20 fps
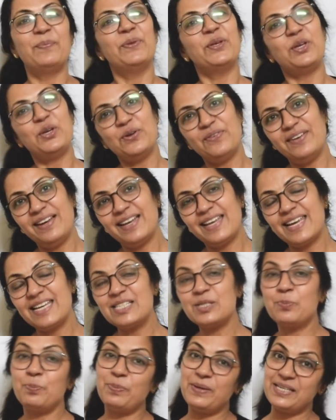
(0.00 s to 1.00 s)
You will
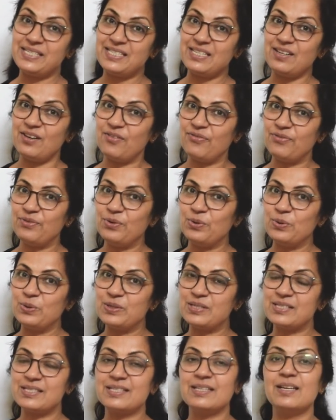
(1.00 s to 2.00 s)
get PDF
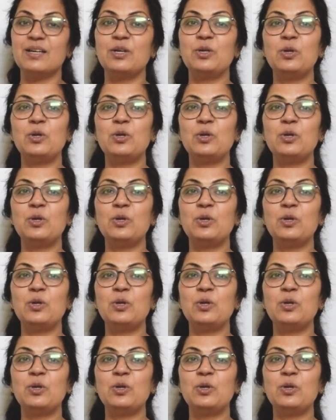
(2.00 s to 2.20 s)
notes.